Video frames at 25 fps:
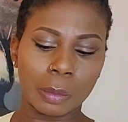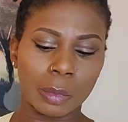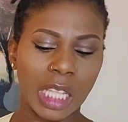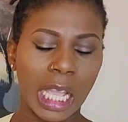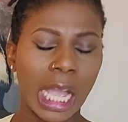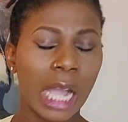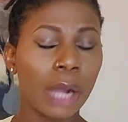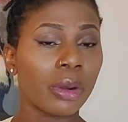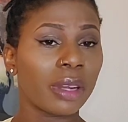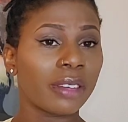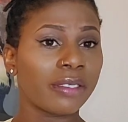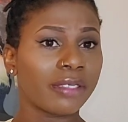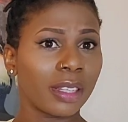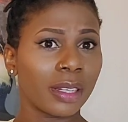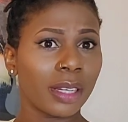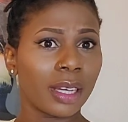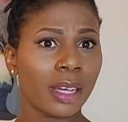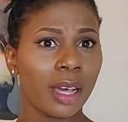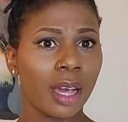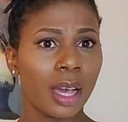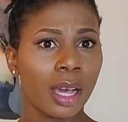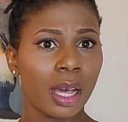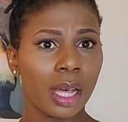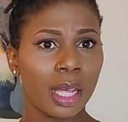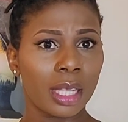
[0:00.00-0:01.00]

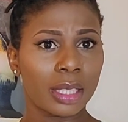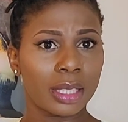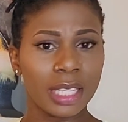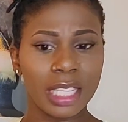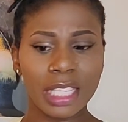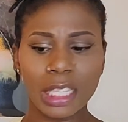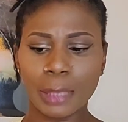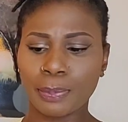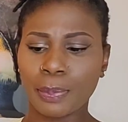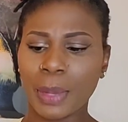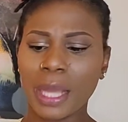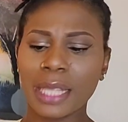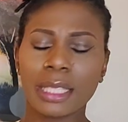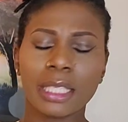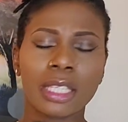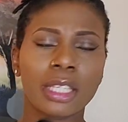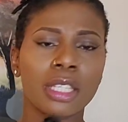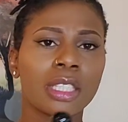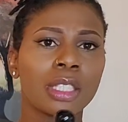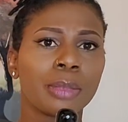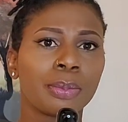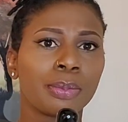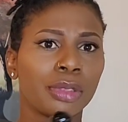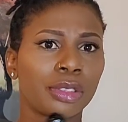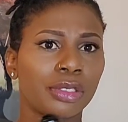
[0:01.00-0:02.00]
However, this
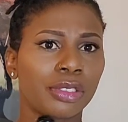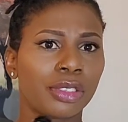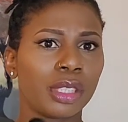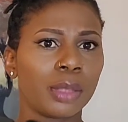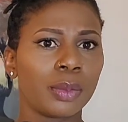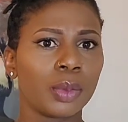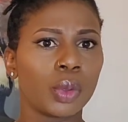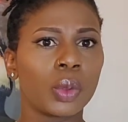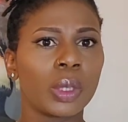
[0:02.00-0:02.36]
particular perfume